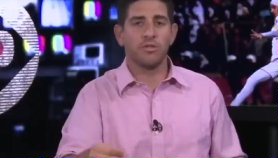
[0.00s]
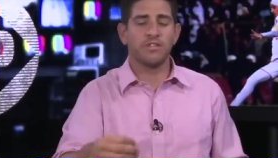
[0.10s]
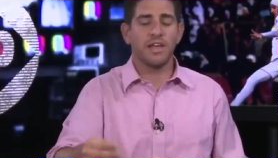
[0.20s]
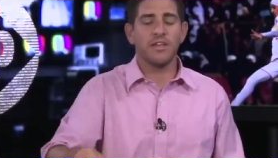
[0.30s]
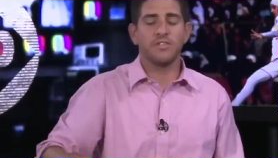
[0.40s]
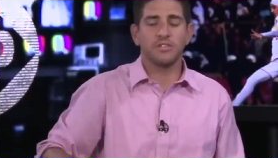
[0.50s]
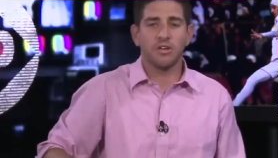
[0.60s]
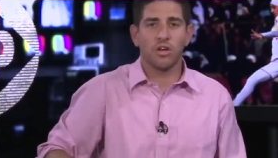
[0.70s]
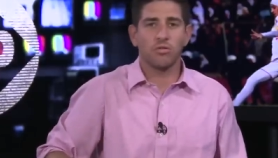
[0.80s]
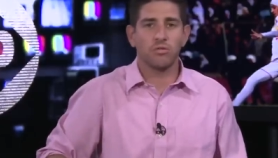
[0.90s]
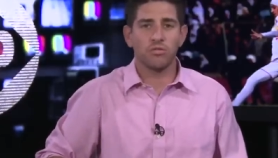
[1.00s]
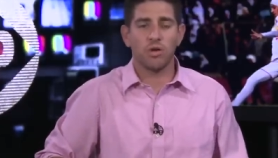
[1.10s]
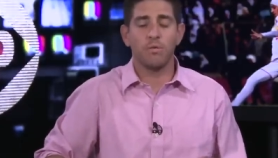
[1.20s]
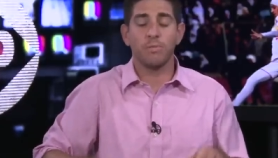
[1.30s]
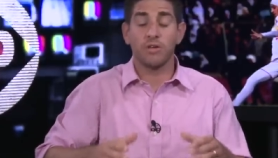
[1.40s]
decide if she's going to go to the
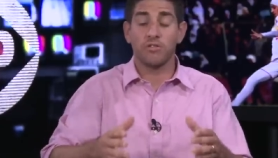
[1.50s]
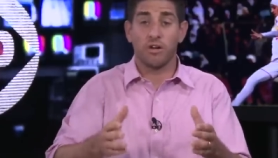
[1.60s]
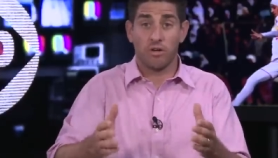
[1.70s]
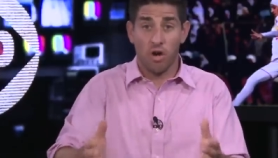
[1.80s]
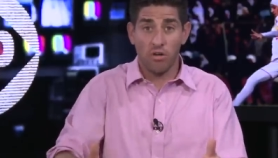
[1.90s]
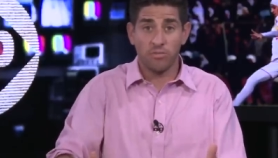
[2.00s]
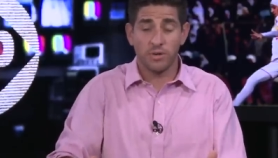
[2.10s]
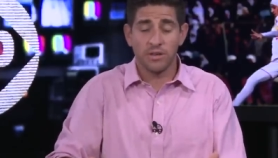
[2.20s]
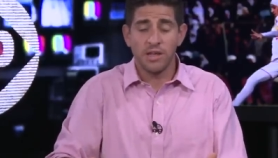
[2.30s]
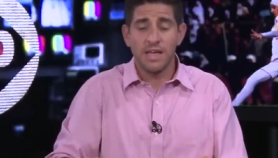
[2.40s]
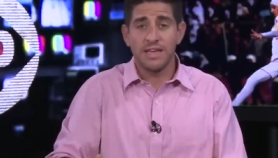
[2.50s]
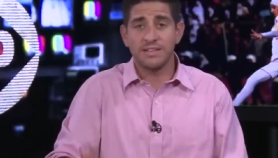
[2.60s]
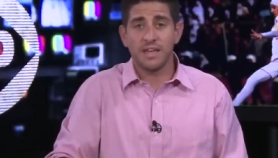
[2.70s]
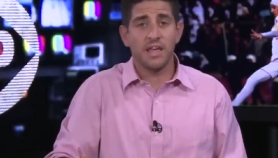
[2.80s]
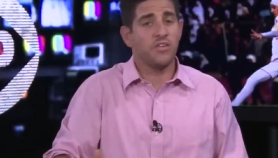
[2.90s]
travel because her husband
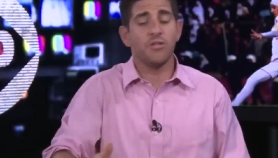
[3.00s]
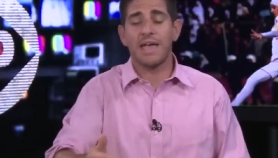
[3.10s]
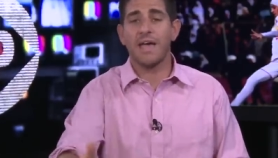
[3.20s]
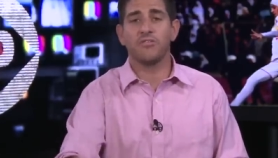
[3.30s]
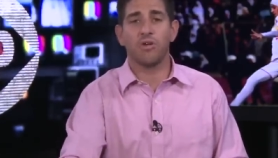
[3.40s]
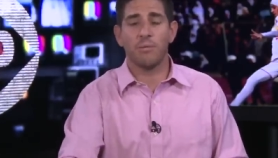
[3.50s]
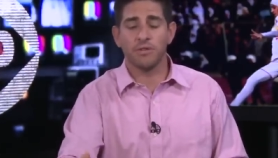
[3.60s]
is saying you can't travel.